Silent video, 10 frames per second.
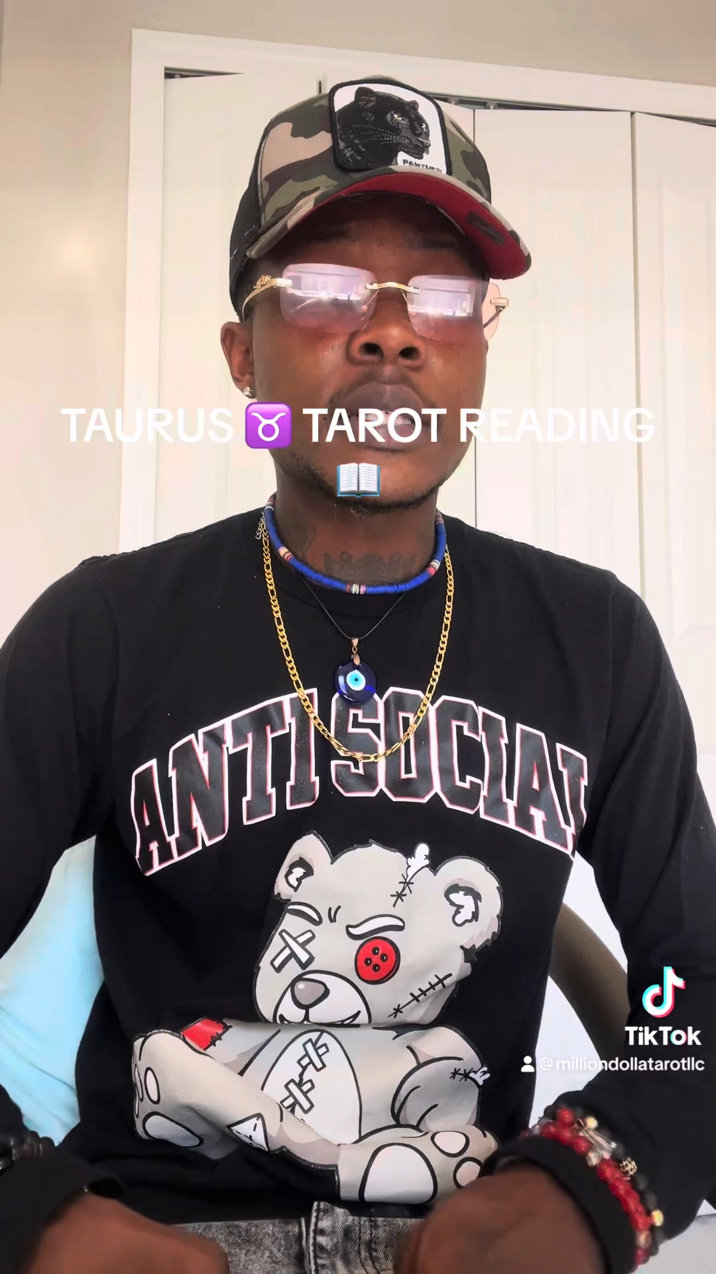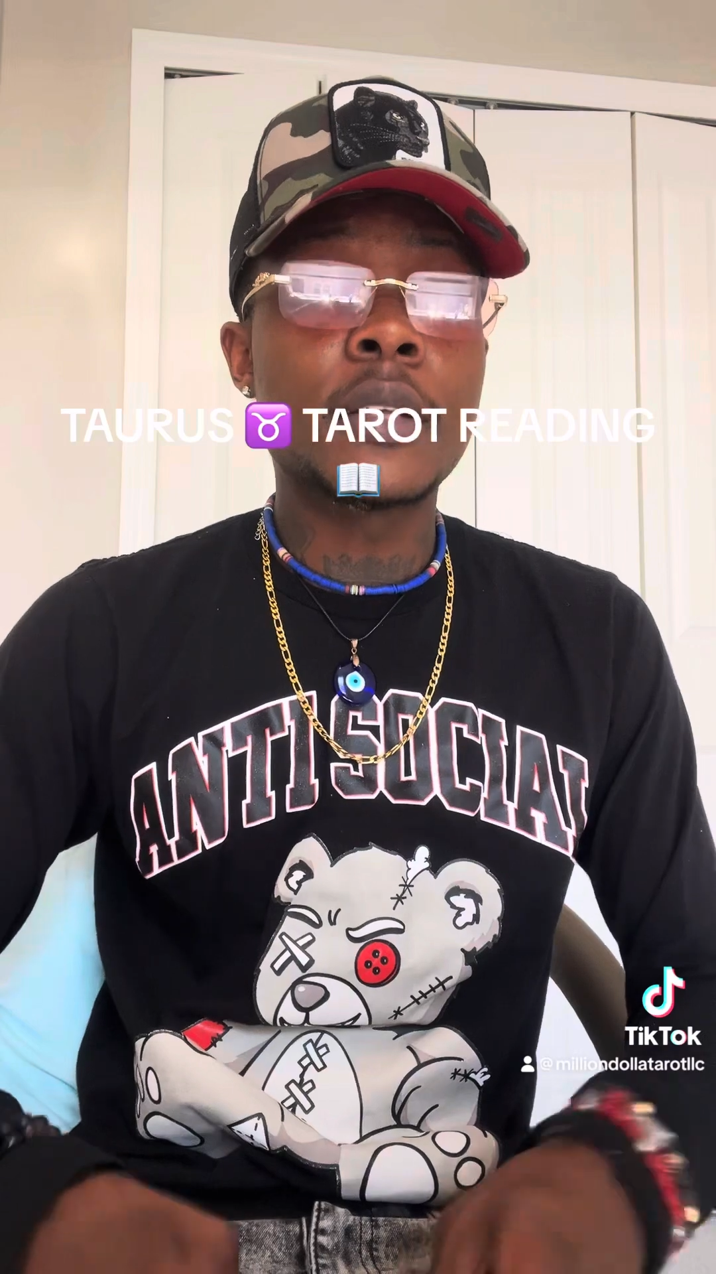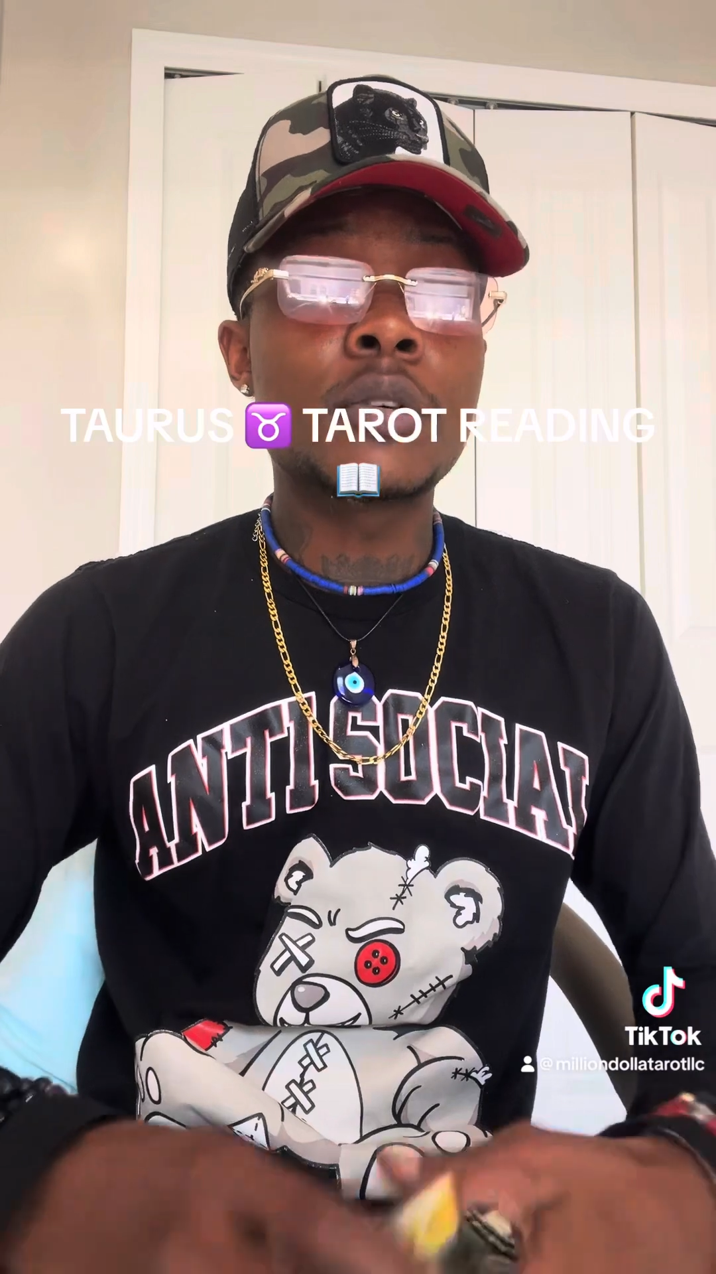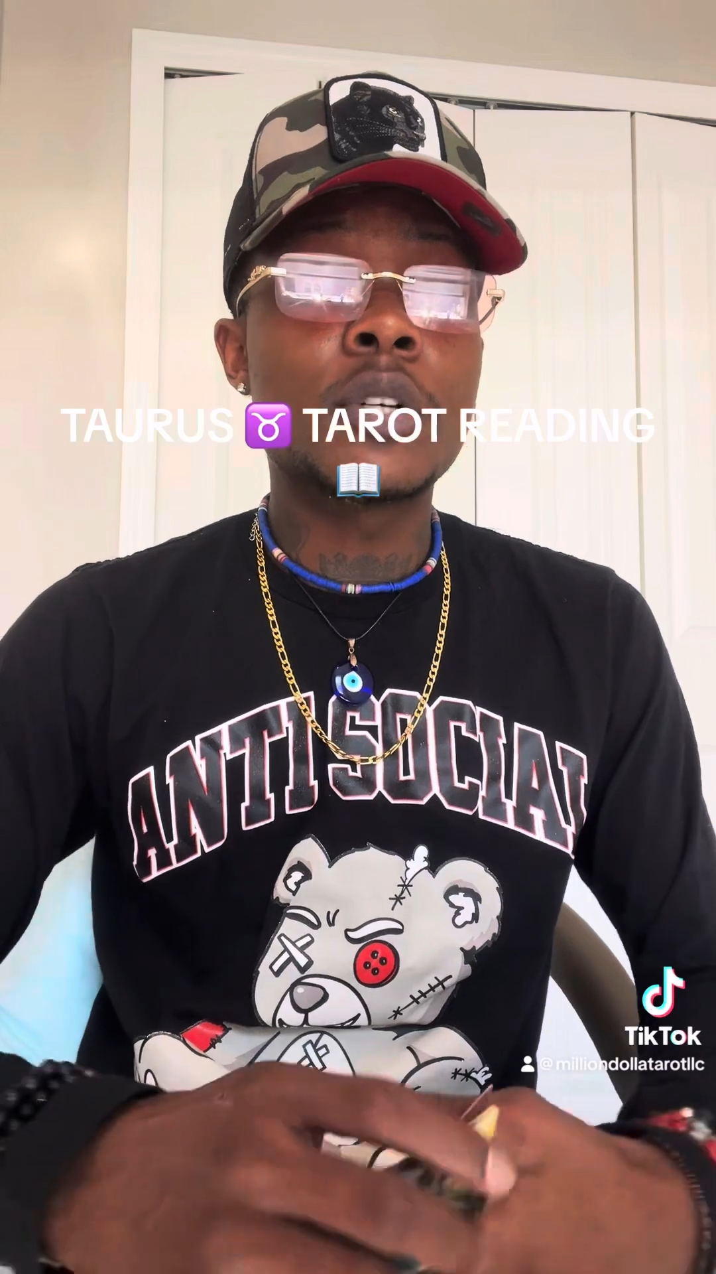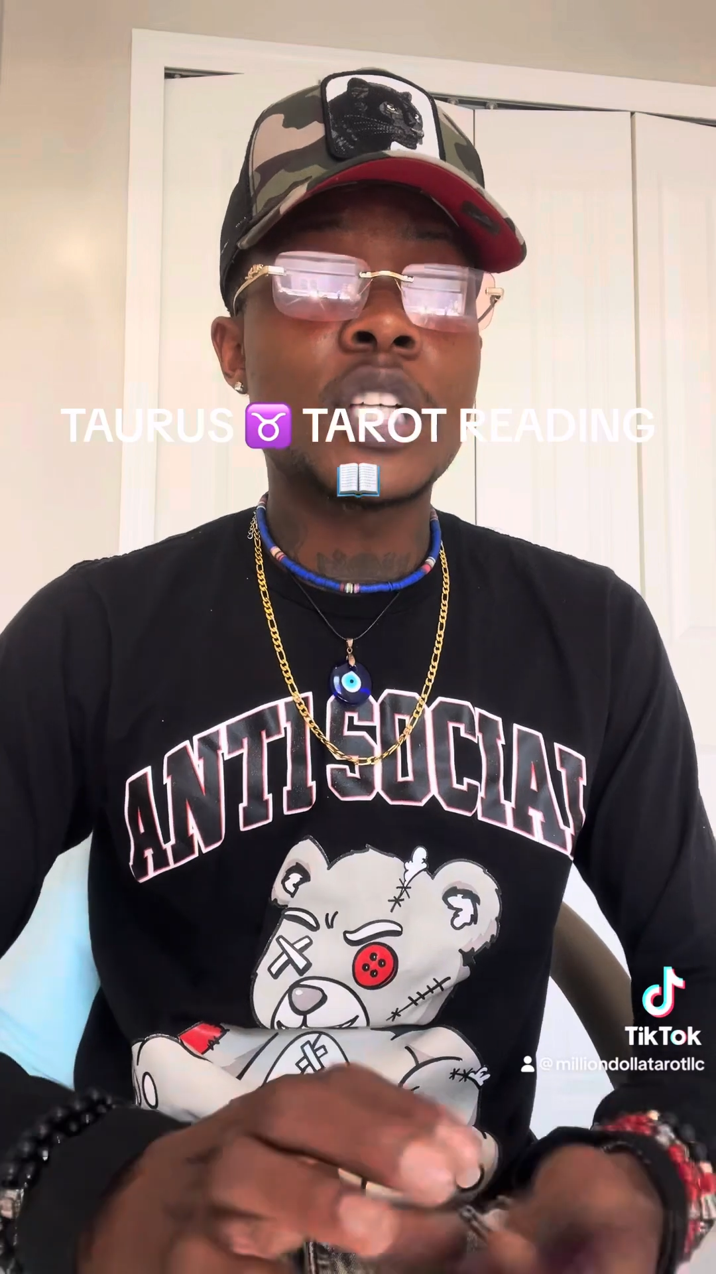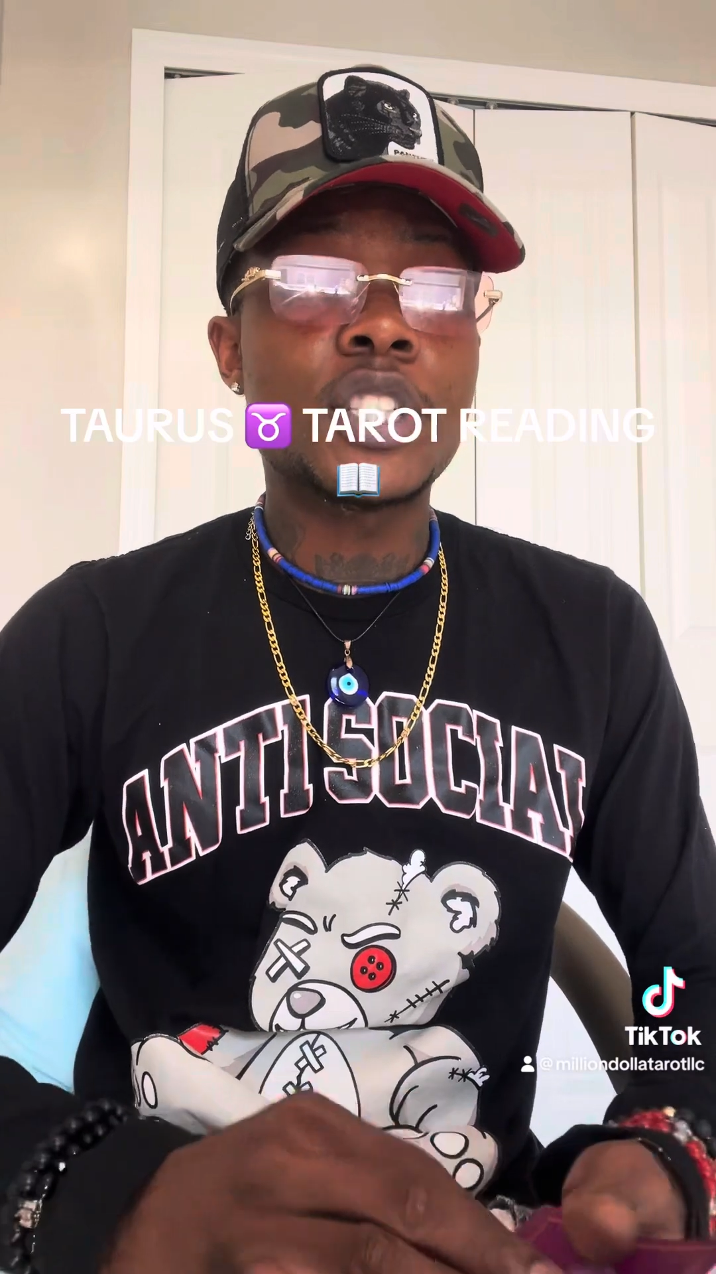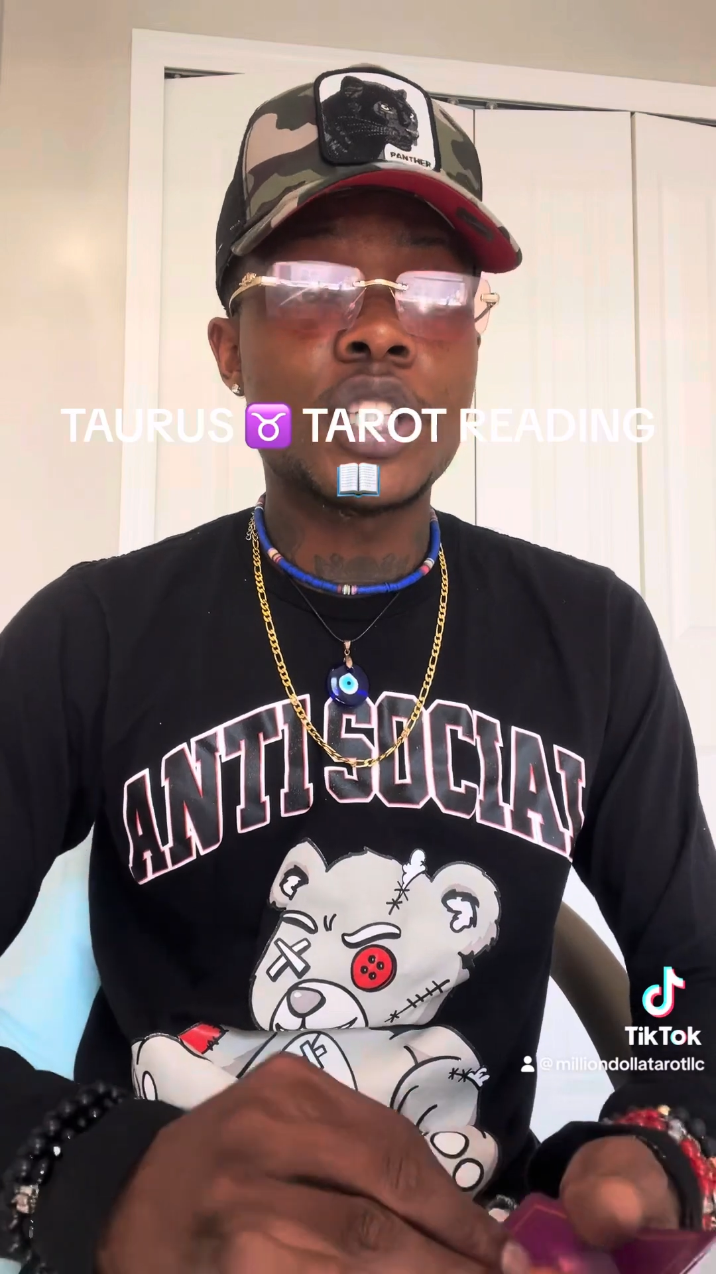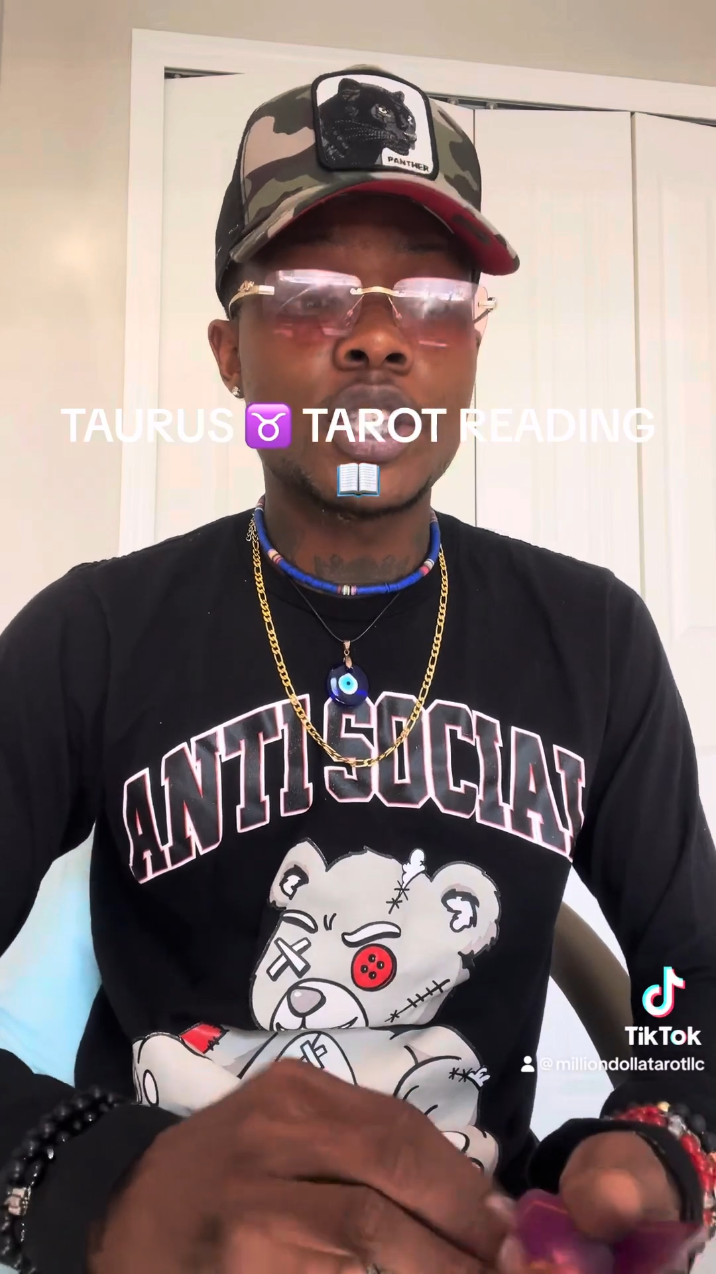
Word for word: telling you to chase